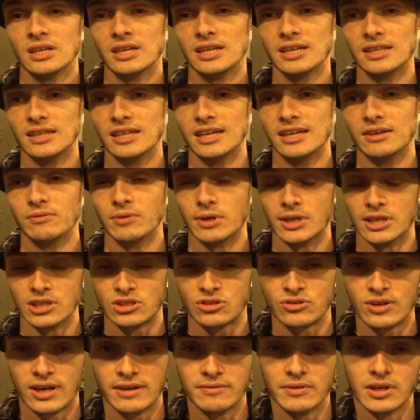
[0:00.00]
And then when
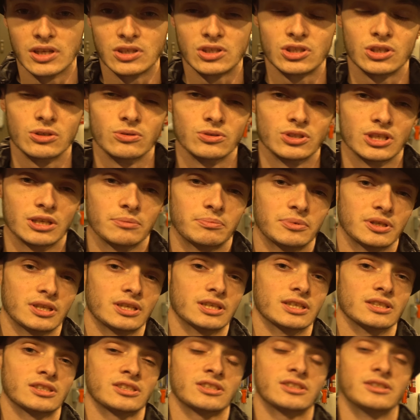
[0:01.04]
its driveline shows up, it
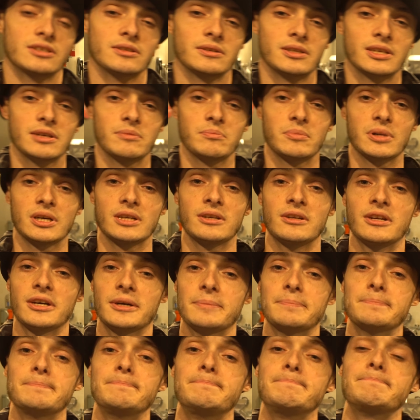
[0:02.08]
gets to get buttoned up.